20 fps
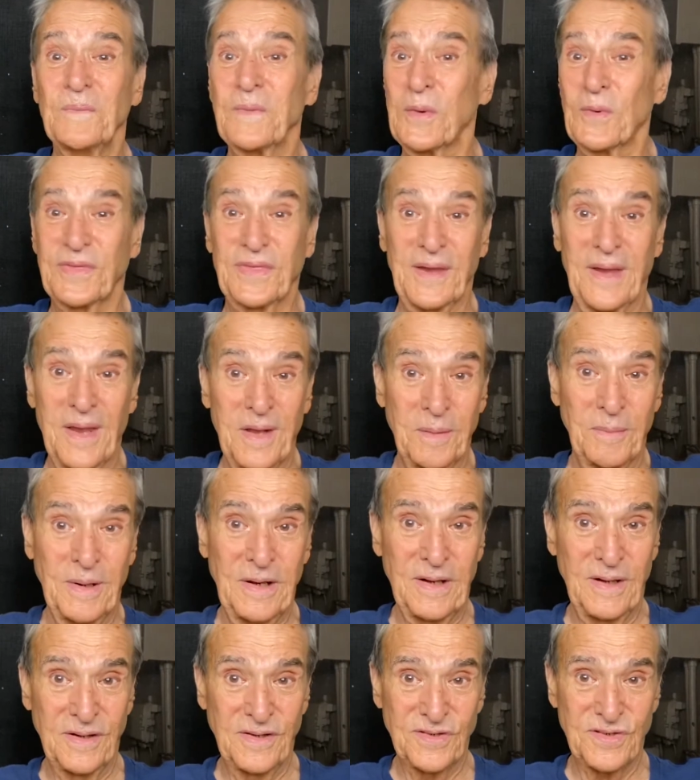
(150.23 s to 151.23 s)
with the
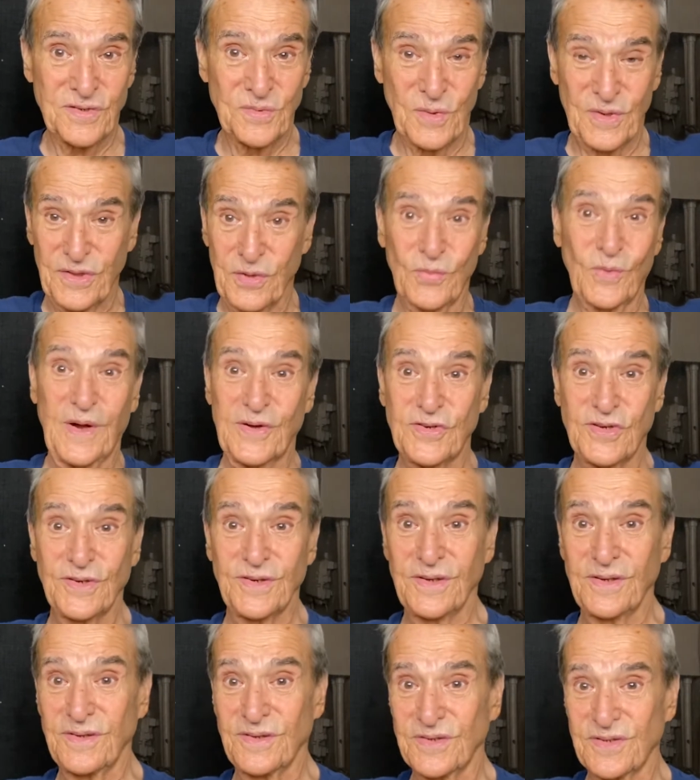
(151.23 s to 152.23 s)
enemies, with the
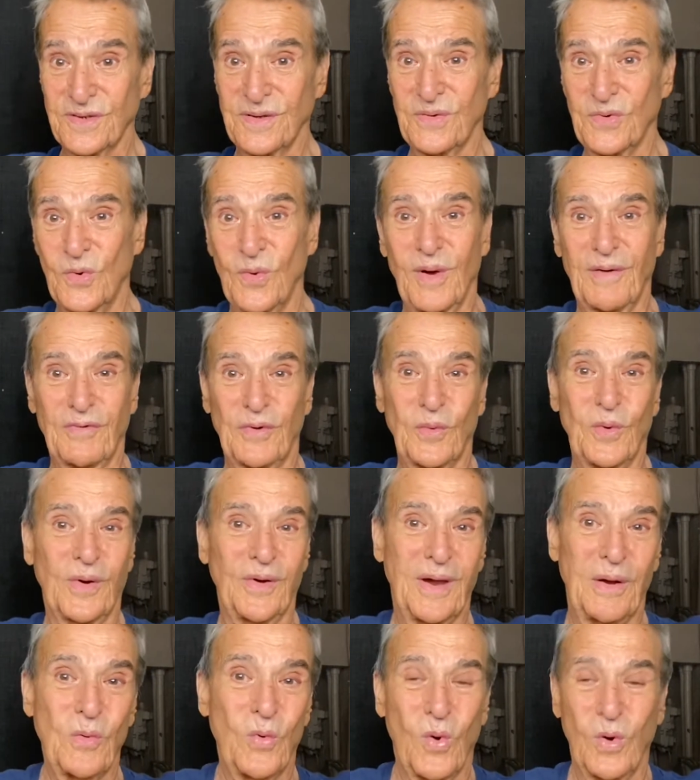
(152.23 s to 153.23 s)
Russians, and whoever
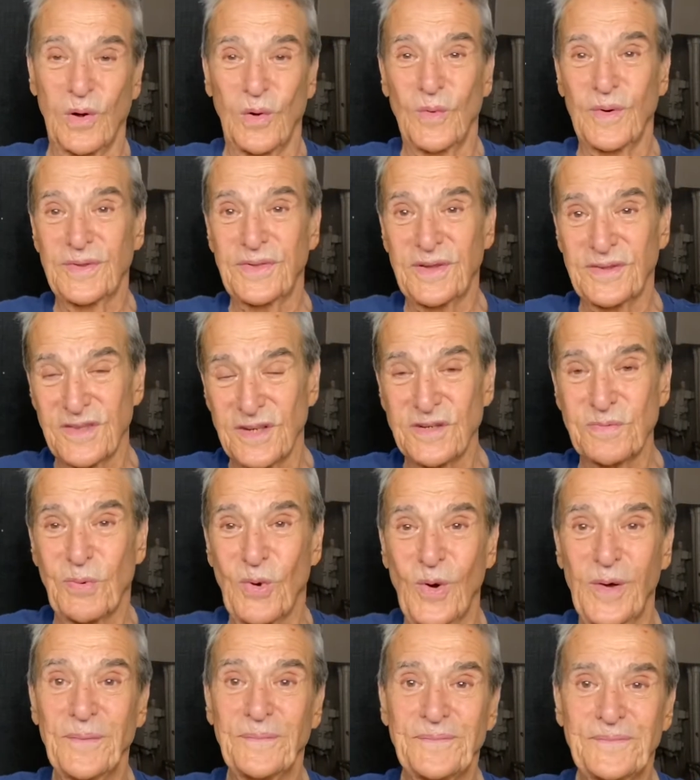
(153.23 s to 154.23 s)
we're at war with at this
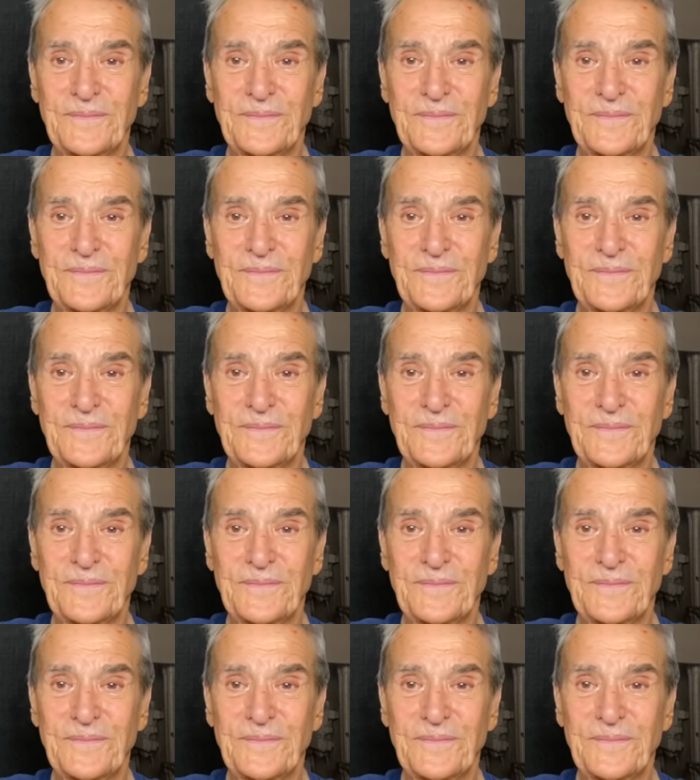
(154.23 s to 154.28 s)
point.